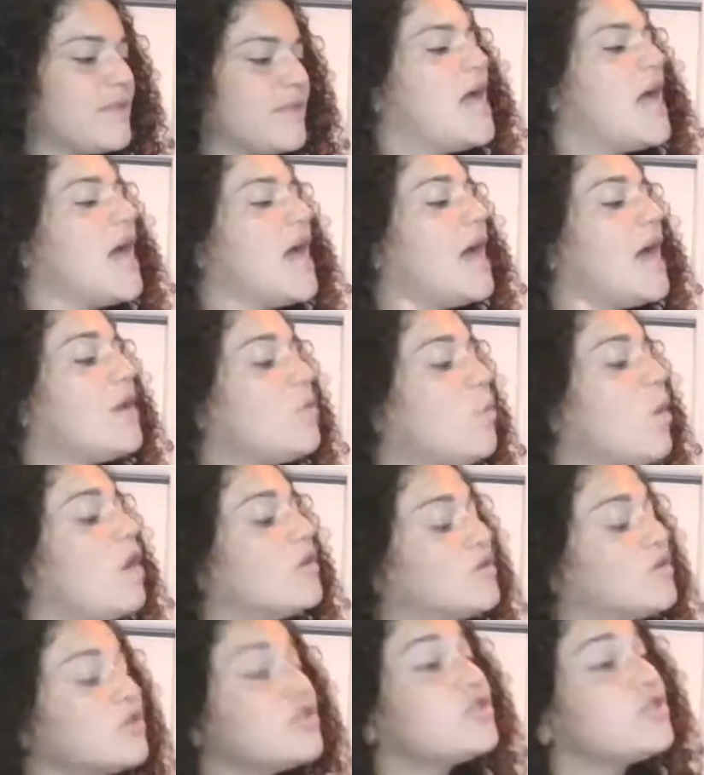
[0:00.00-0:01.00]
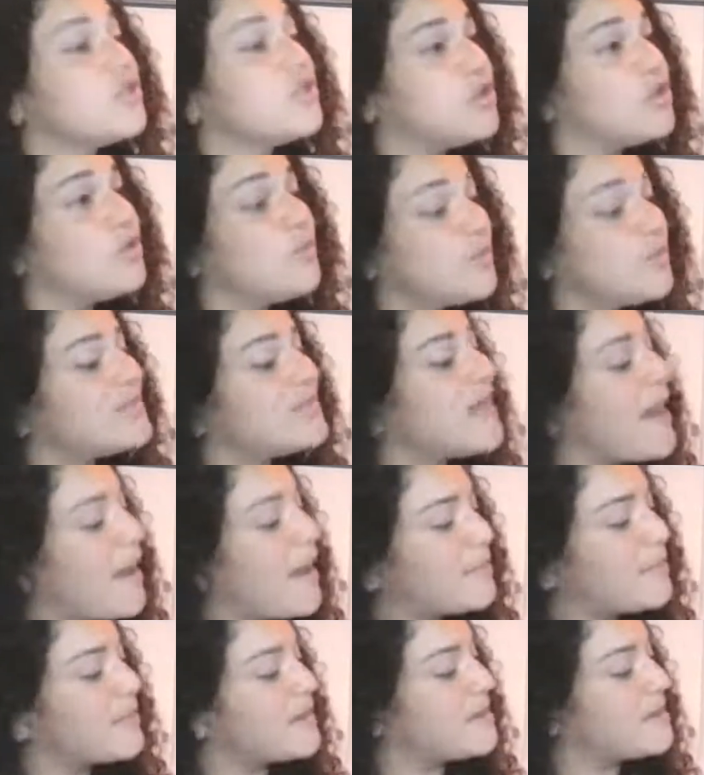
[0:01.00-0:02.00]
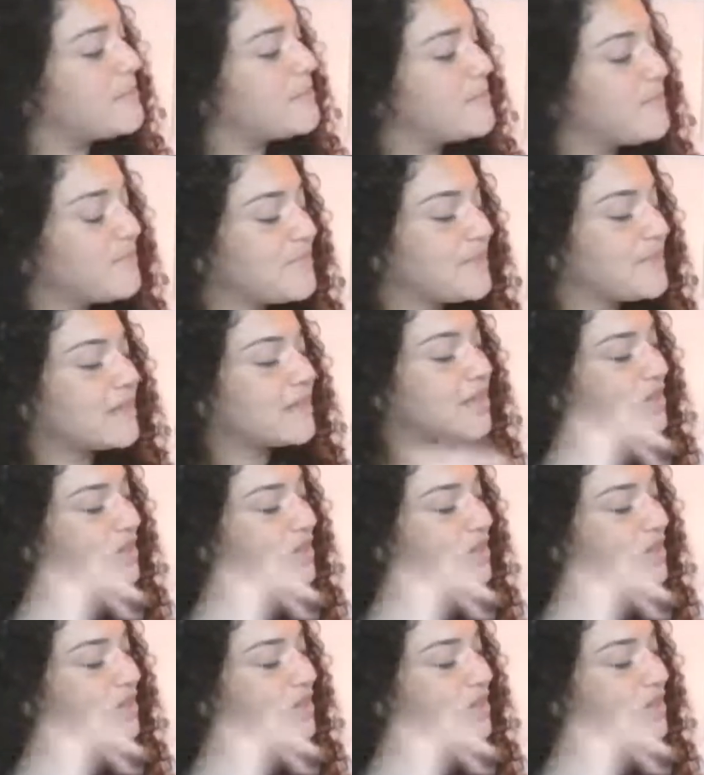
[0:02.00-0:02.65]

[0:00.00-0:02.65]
And Walter, too, was happy that he could